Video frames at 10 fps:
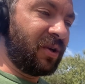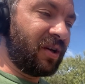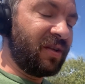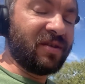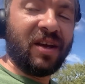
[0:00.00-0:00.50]

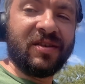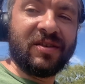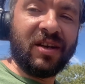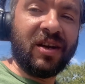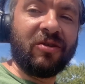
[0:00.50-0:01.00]
because they
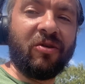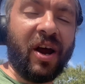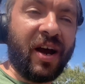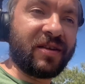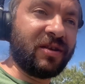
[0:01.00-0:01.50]
see
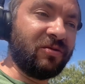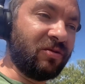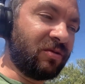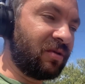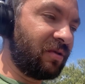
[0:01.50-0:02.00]
cracks and
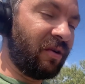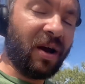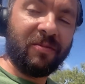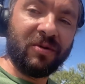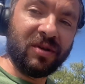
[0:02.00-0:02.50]

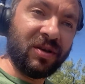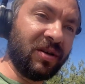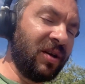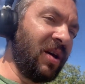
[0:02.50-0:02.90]
crap on the,